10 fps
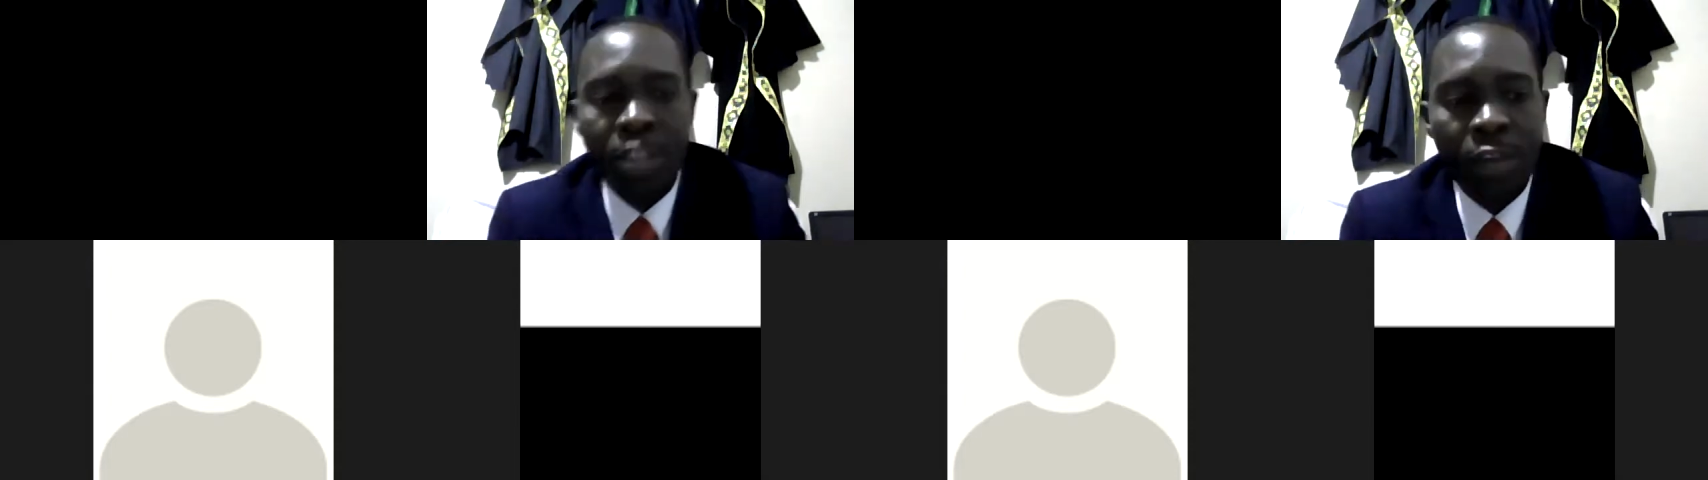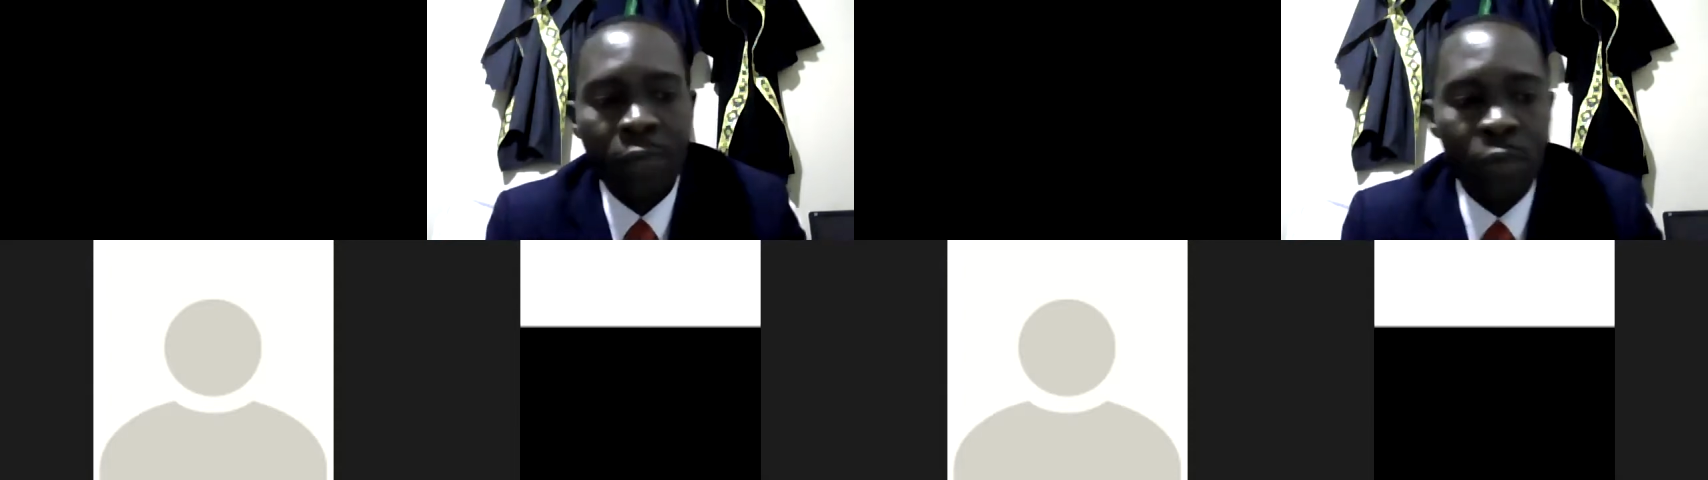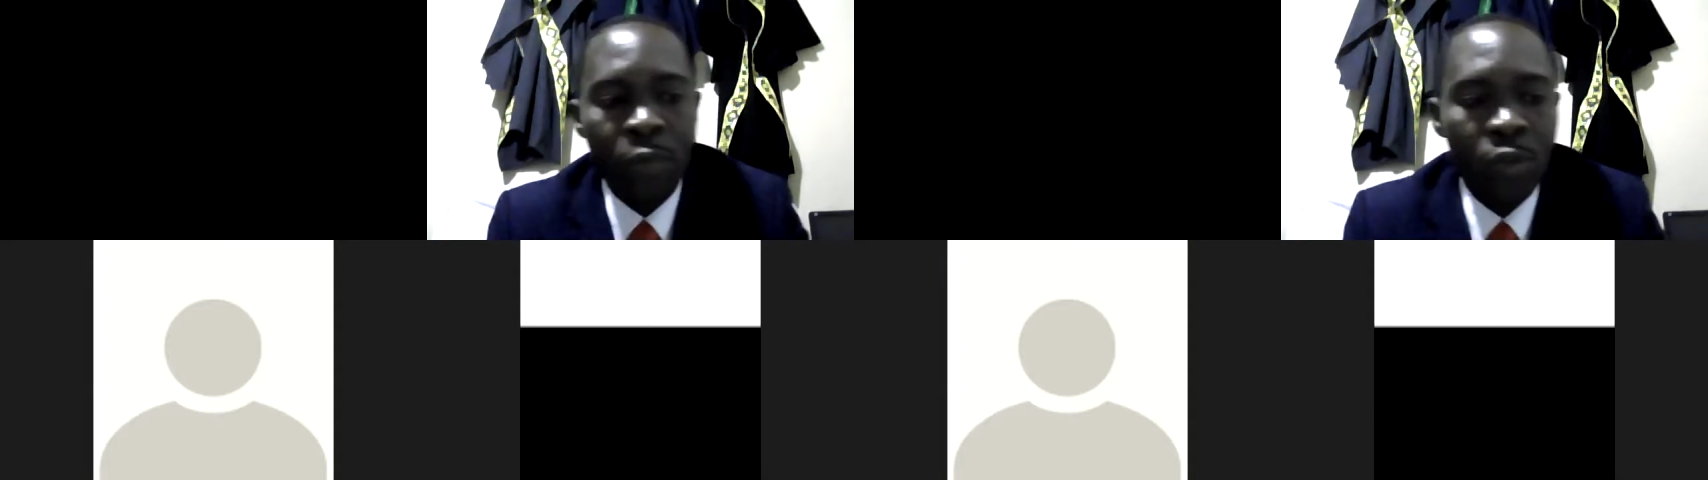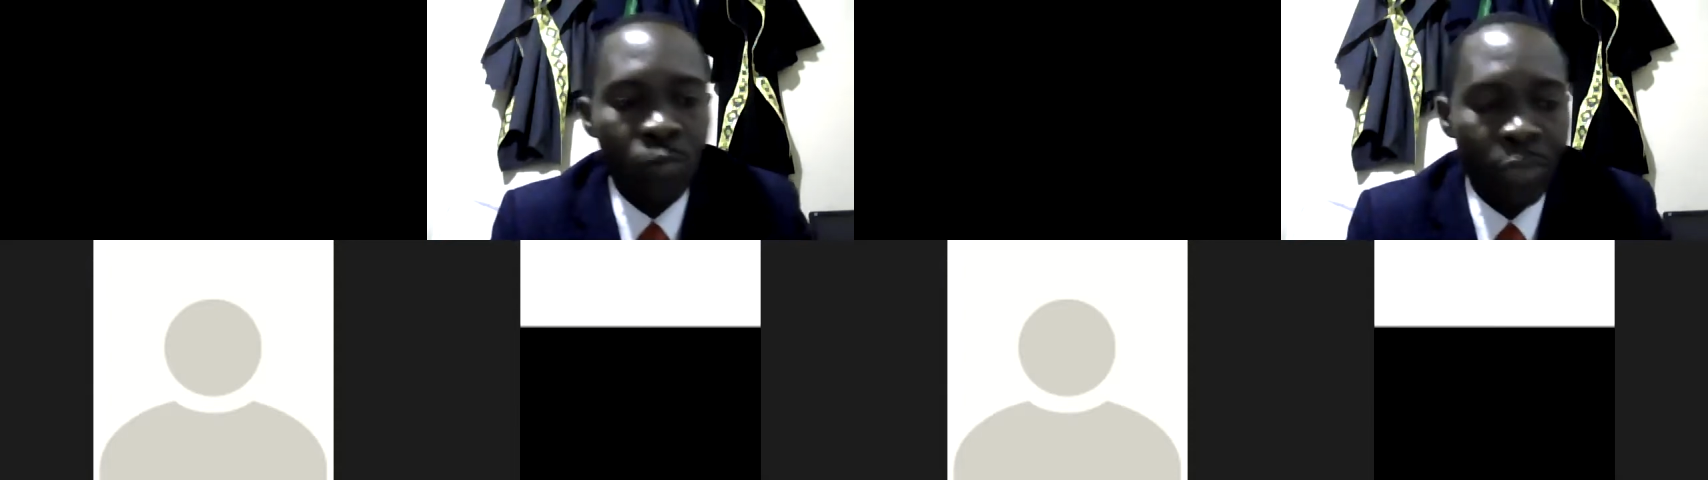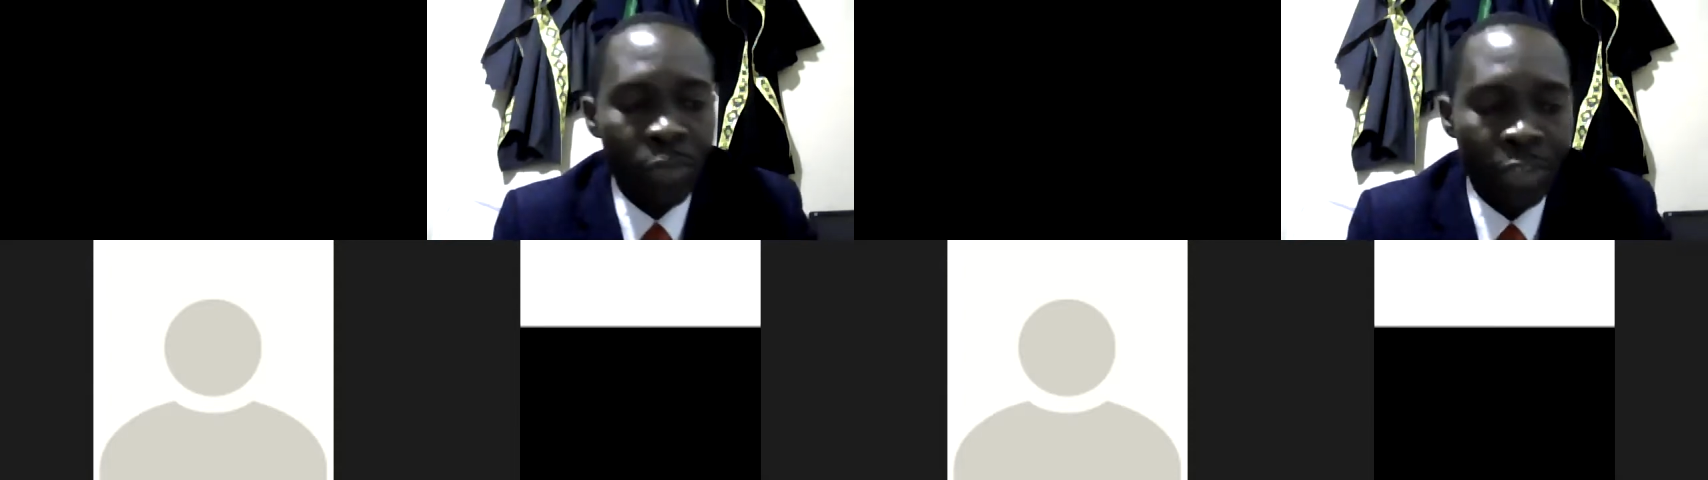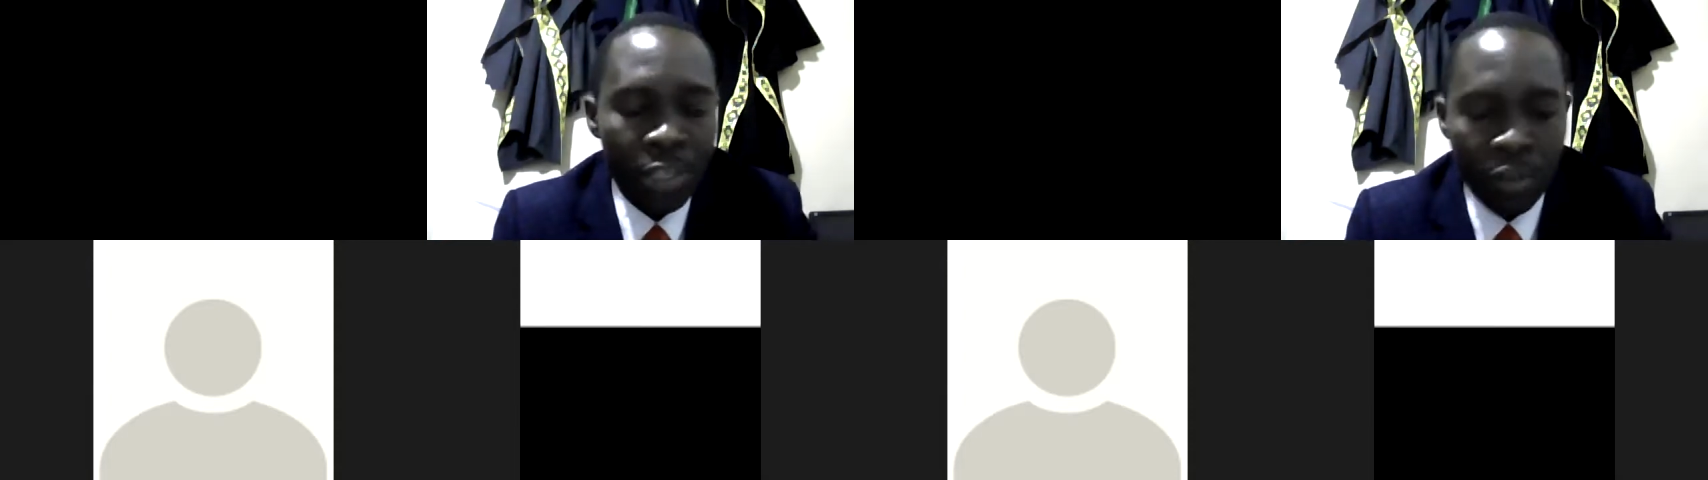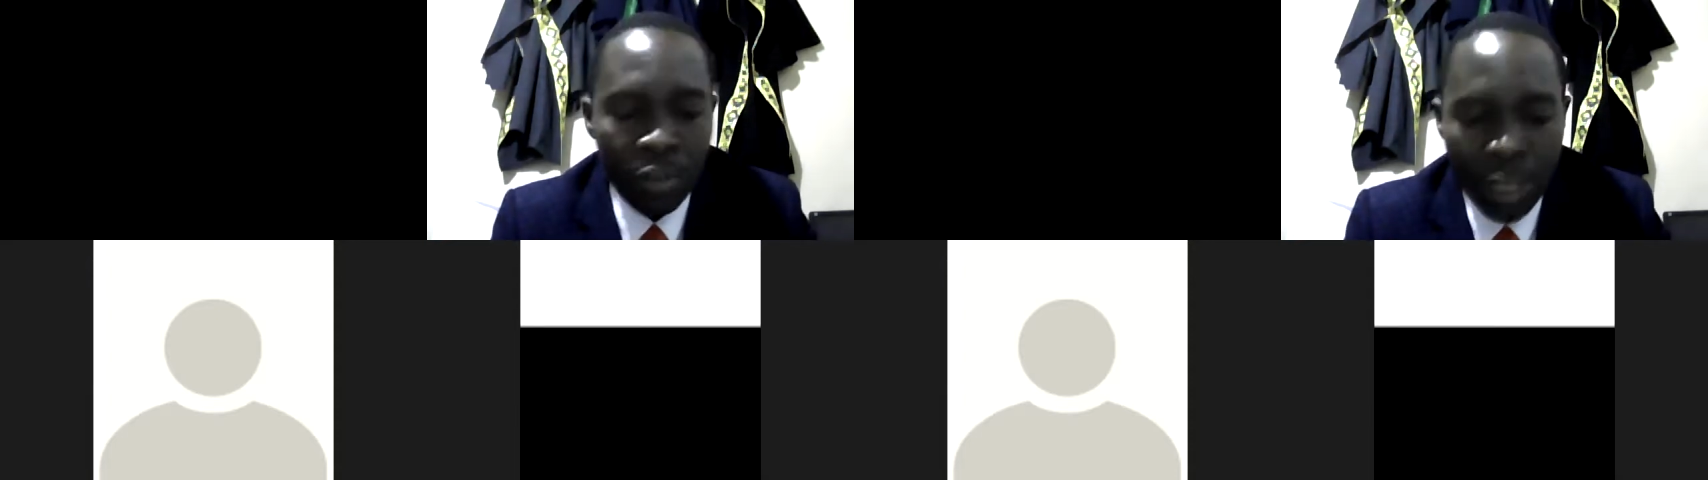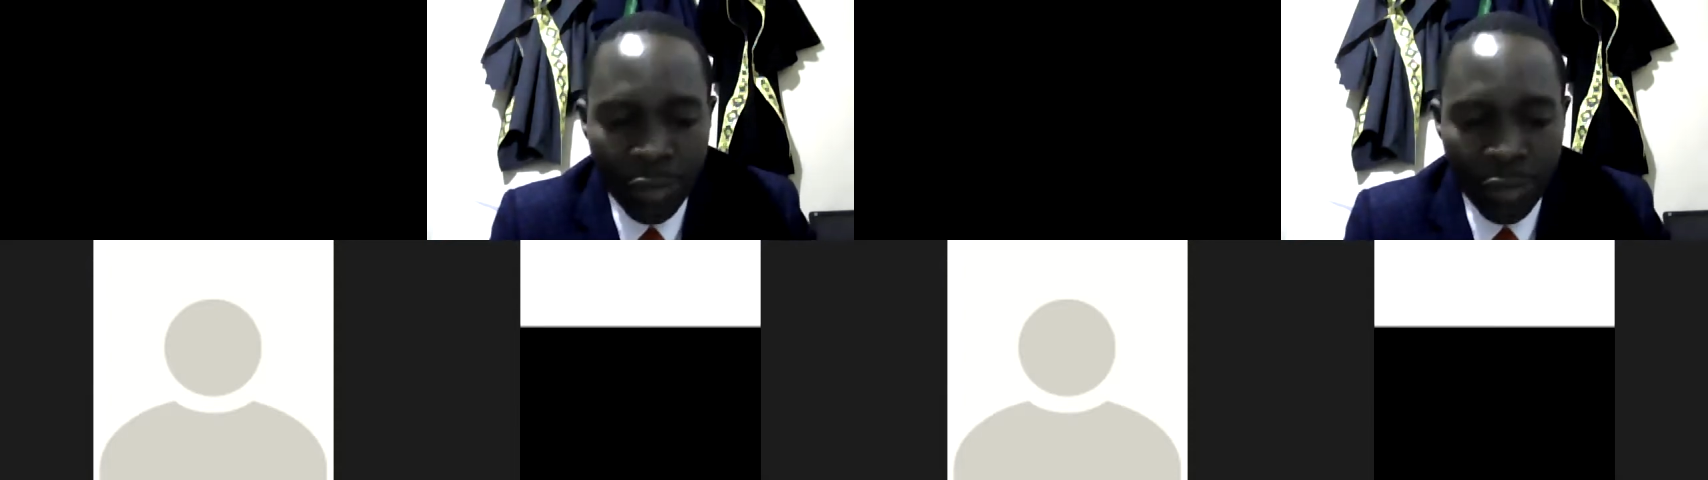if you want to present your
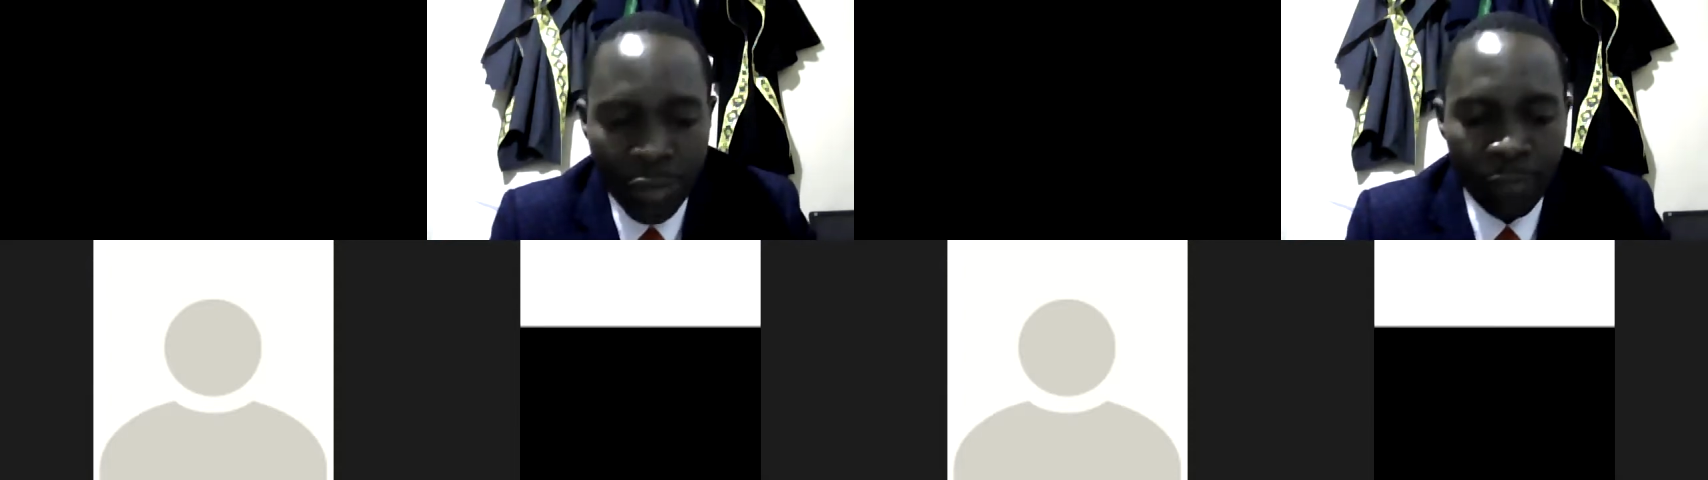lesson.